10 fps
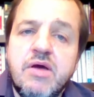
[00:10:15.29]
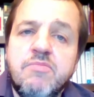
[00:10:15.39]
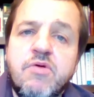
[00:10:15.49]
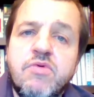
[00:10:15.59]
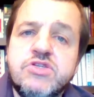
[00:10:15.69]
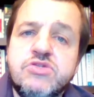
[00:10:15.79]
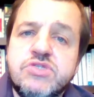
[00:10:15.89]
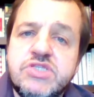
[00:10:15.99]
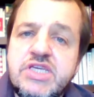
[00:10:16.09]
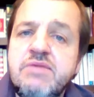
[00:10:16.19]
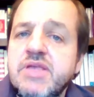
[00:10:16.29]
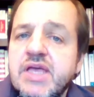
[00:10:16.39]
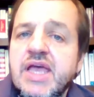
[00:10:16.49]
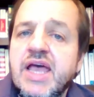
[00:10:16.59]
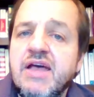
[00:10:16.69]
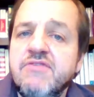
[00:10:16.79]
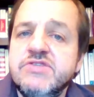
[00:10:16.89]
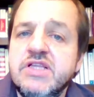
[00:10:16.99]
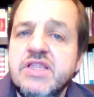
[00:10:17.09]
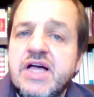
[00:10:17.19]
but what you seem to have
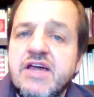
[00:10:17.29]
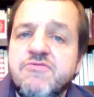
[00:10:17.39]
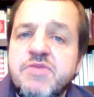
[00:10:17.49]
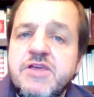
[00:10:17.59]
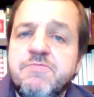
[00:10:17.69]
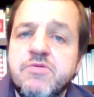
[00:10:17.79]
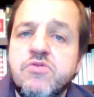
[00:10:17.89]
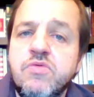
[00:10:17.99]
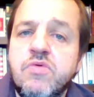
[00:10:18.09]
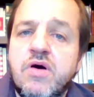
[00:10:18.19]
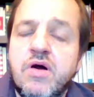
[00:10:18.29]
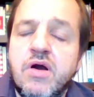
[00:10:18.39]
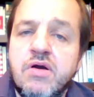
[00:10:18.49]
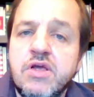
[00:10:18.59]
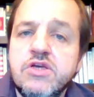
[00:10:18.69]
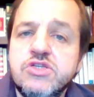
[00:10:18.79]
is a lot of people who are